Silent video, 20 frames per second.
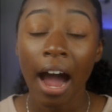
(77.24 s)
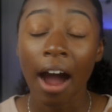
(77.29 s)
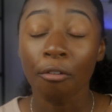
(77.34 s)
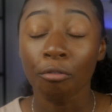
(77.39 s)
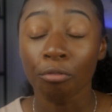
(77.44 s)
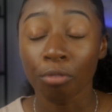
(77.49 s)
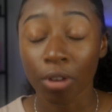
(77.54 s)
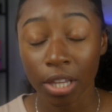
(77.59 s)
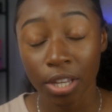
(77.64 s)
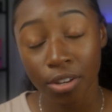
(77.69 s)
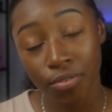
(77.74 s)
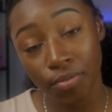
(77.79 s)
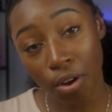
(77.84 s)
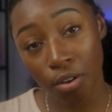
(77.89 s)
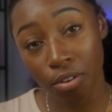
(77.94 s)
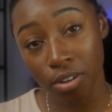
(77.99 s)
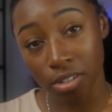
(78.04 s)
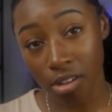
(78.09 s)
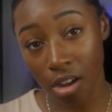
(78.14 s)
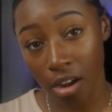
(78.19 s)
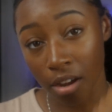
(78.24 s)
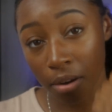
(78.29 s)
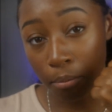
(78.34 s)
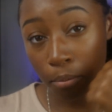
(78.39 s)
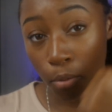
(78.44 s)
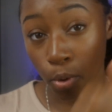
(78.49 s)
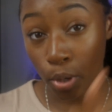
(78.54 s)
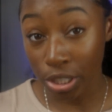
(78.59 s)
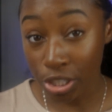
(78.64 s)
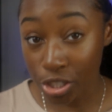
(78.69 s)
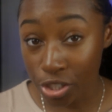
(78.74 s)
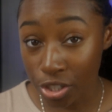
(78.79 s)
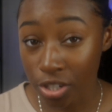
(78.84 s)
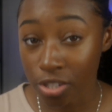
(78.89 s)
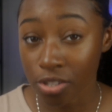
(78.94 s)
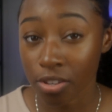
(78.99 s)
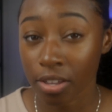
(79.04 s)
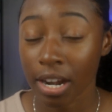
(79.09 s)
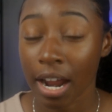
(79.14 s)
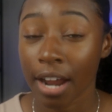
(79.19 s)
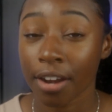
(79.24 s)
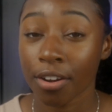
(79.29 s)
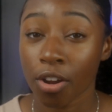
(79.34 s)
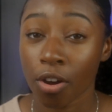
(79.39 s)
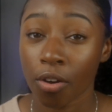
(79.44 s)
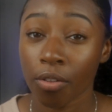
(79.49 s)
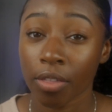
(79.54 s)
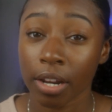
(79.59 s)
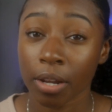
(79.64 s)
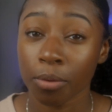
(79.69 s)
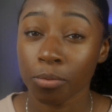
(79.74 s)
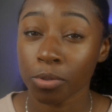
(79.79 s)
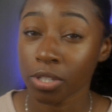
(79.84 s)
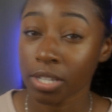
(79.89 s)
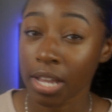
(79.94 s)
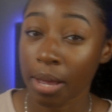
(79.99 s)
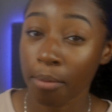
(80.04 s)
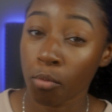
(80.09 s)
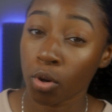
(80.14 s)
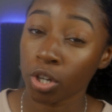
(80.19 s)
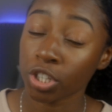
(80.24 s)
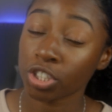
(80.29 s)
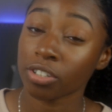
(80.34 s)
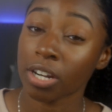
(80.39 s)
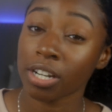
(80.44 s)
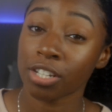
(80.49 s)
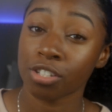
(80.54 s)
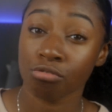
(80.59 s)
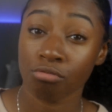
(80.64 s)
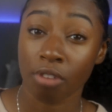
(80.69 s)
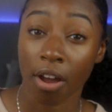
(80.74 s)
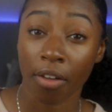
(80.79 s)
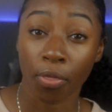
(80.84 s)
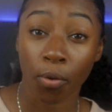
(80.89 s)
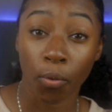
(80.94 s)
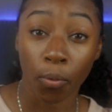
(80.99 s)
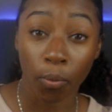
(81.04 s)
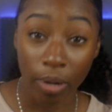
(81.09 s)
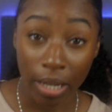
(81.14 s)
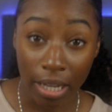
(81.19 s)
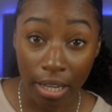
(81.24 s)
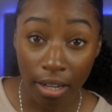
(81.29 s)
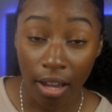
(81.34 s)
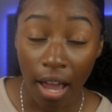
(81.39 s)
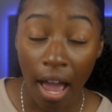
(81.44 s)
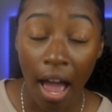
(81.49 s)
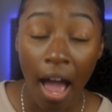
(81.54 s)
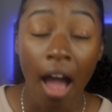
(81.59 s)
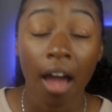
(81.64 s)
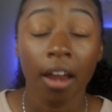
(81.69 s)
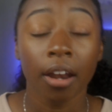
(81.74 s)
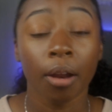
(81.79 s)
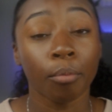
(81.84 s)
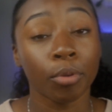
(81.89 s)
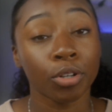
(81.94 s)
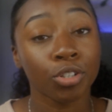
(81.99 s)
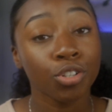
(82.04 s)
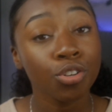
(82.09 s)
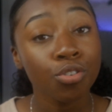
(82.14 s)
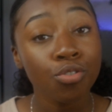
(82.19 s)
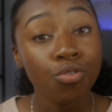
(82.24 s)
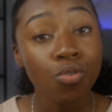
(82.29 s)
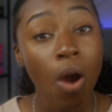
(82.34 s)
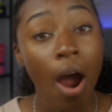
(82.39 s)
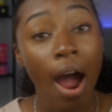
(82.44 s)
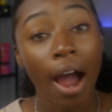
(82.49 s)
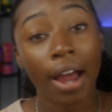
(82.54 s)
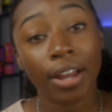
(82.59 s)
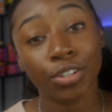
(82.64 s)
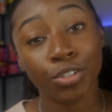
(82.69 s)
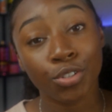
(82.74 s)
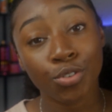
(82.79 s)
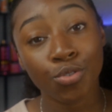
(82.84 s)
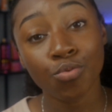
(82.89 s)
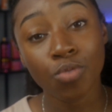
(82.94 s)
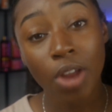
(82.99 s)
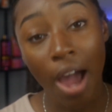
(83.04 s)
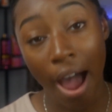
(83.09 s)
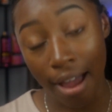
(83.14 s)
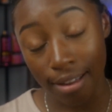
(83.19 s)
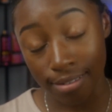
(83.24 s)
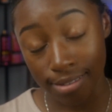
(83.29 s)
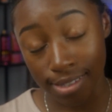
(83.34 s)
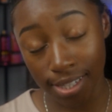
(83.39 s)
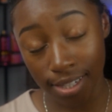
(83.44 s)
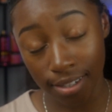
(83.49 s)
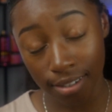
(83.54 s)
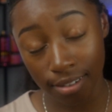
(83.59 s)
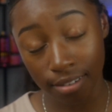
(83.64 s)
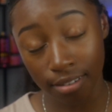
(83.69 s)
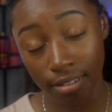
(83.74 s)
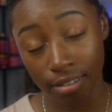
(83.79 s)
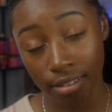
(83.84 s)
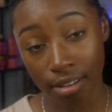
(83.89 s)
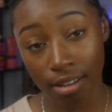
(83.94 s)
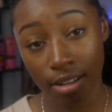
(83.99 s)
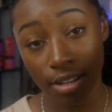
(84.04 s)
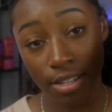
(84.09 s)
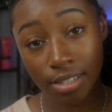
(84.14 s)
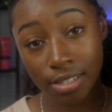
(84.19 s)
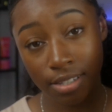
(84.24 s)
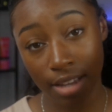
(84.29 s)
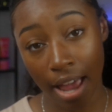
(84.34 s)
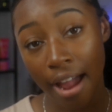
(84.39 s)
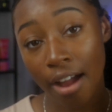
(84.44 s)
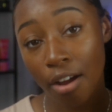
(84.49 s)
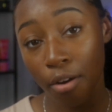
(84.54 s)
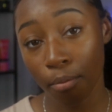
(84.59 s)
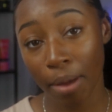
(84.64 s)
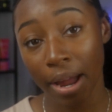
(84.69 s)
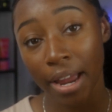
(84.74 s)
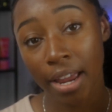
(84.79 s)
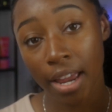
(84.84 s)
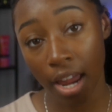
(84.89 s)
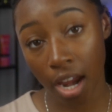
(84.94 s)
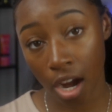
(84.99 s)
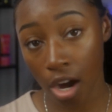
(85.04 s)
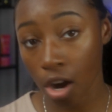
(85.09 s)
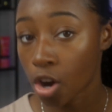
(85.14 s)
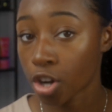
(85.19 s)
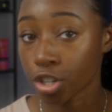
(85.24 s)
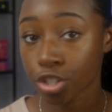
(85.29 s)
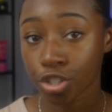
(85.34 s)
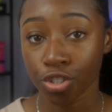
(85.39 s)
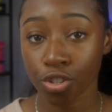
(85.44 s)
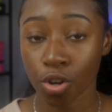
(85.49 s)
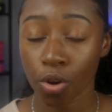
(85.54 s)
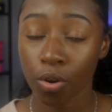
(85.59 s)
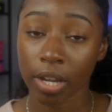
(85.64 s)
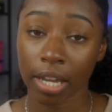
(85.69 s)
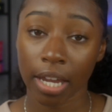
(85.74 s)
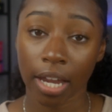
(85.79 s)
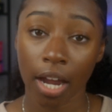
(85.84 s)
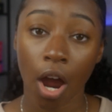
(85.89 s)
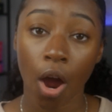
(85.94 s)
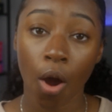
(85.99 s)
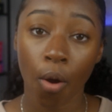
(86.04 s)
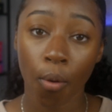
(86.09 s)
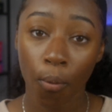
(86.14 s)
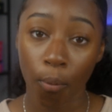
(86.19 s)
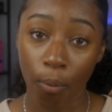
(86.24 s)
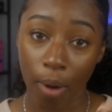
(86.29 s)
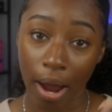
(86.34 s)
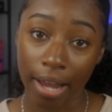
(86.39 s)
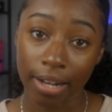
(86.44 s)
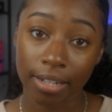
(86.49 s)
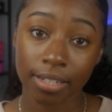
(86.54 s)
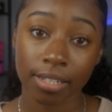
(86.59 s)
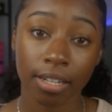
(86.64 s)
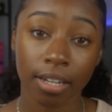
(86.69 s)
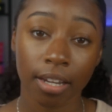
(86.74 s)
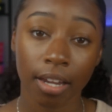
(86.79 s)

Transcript: really focus on moisture so that I know that it will stay moisturized throughout the week. Number two, I do not style my hair on soaking wet